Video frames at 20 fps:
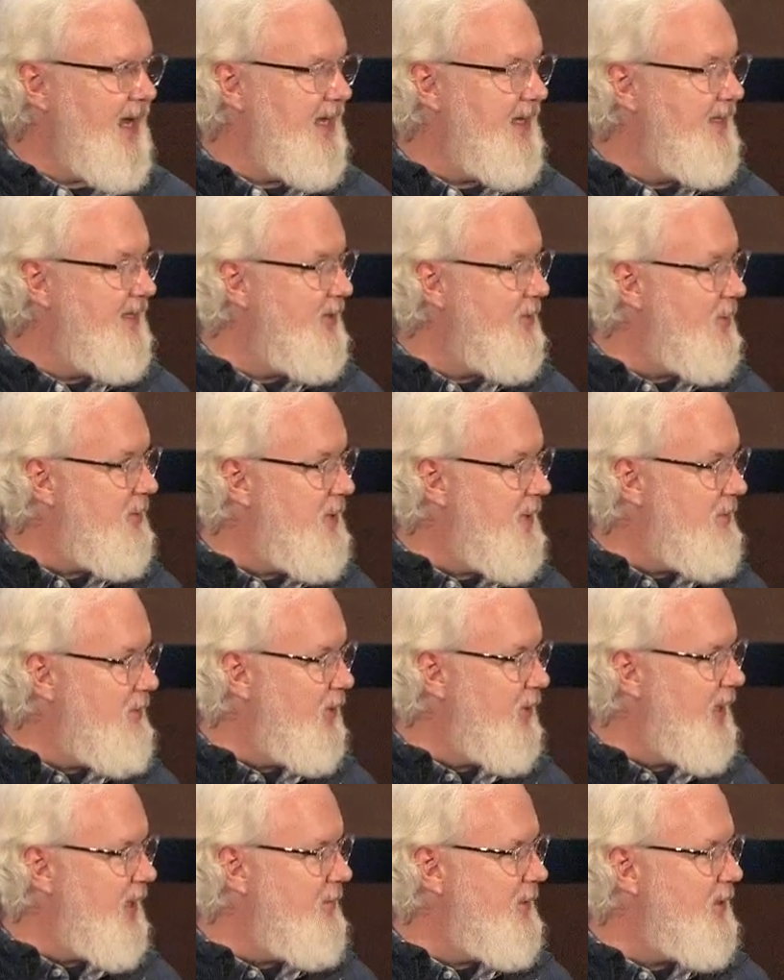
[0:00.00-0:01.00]
and there were people
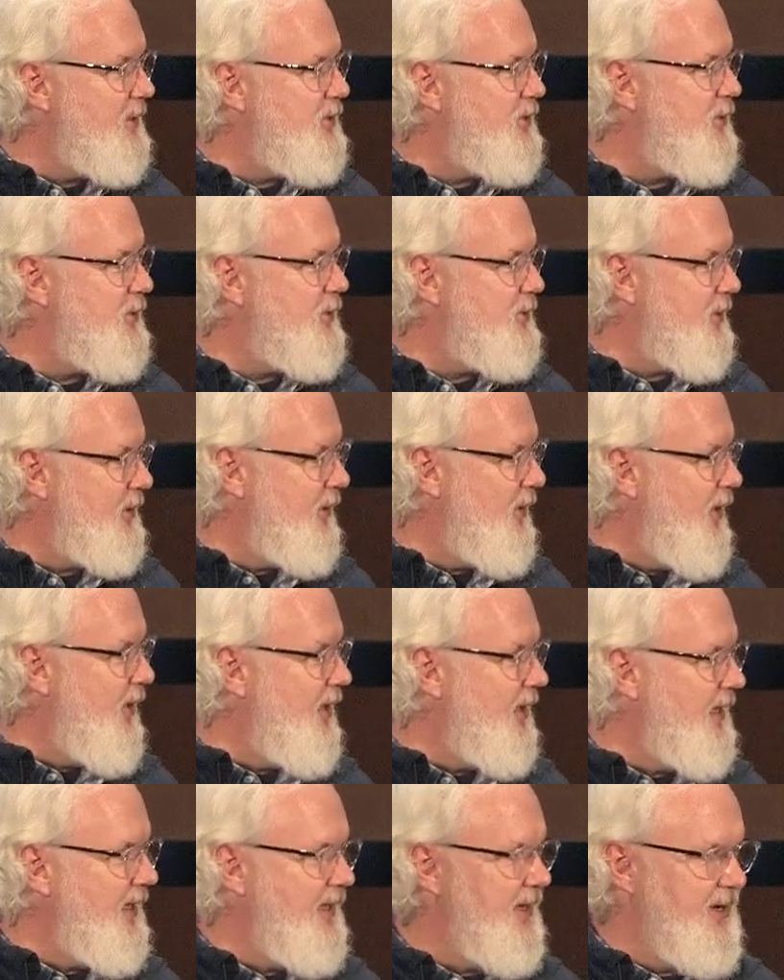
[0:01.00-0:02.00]
coming to church with
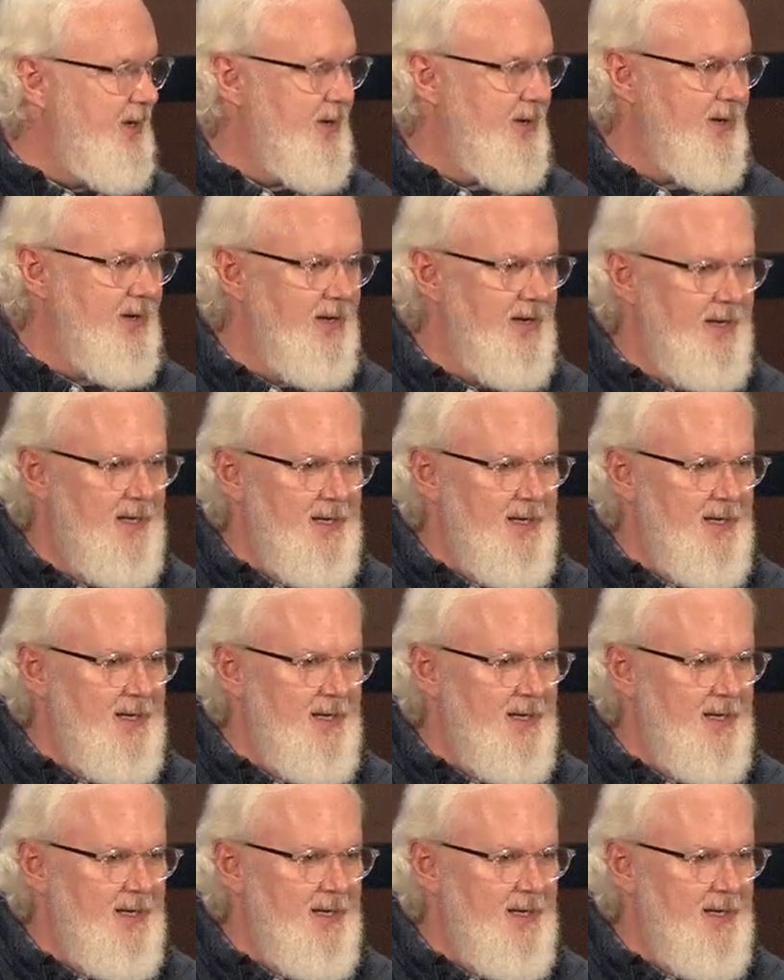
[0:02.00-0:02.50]
long hair,